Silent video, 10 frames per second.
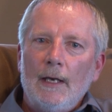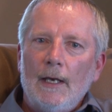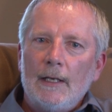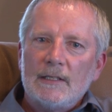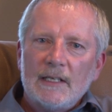
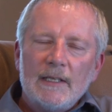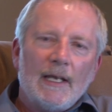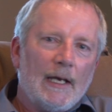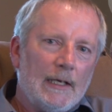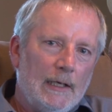And it's in
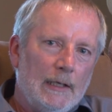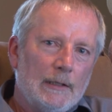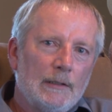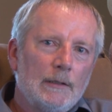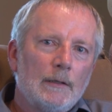that
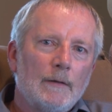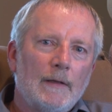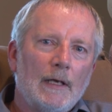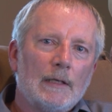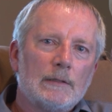inn
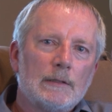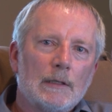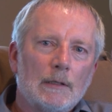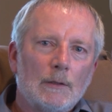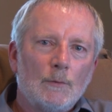
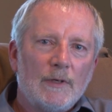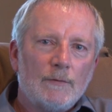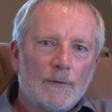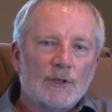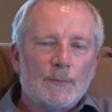that we
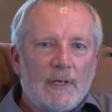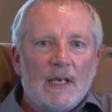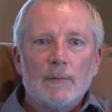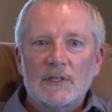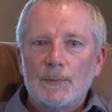first
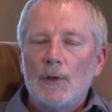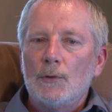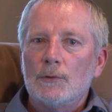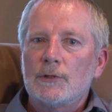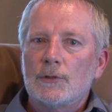became
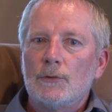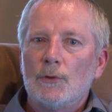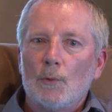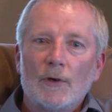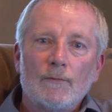exposed to
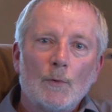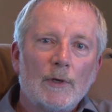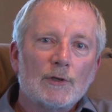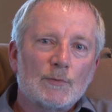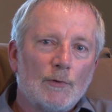the Work for
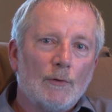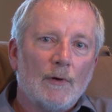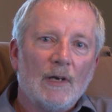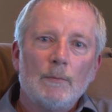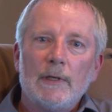Widows
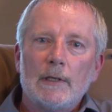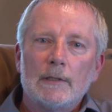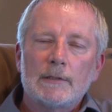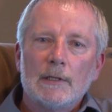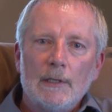program,
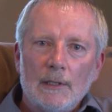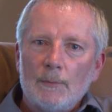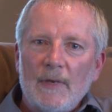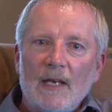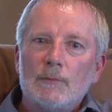because
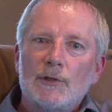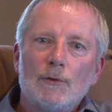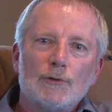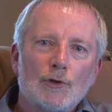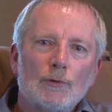Pam
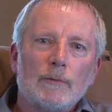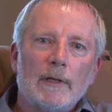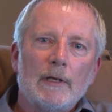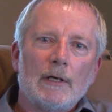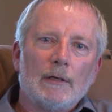sold jewelry
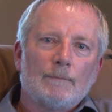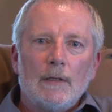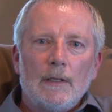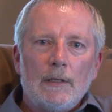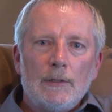there.
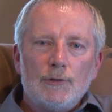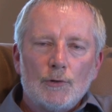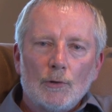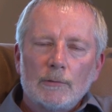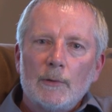The
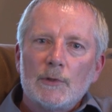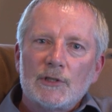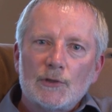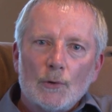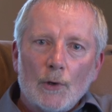jewelry was
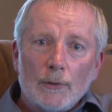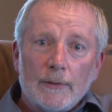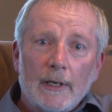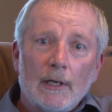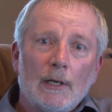stored
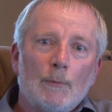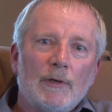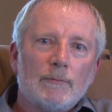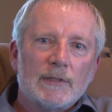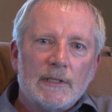there.
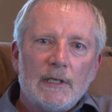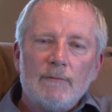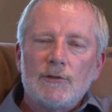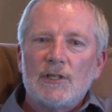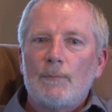We
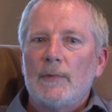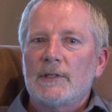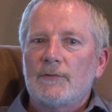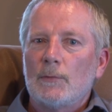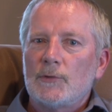received
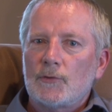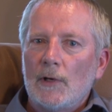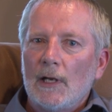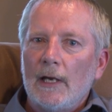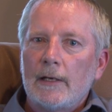shipments from
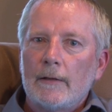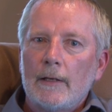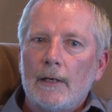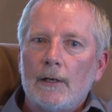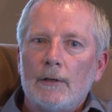Sri Lanka
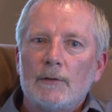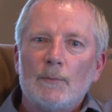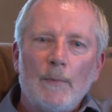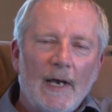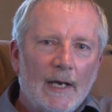there
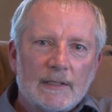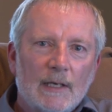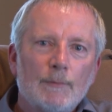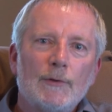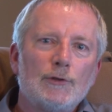and packed
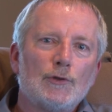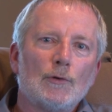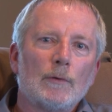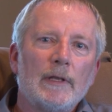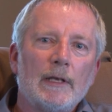up the
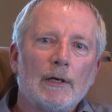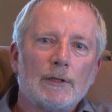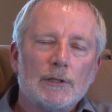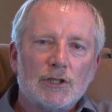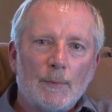jewelry there
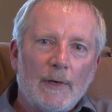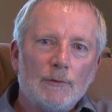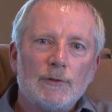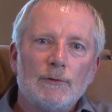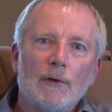to ship
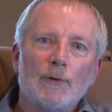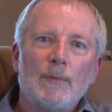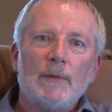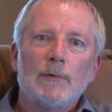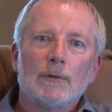out to other
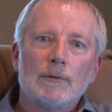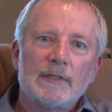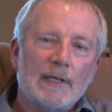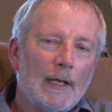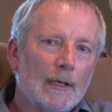people who'd
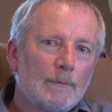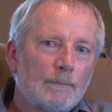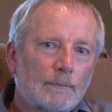sell it.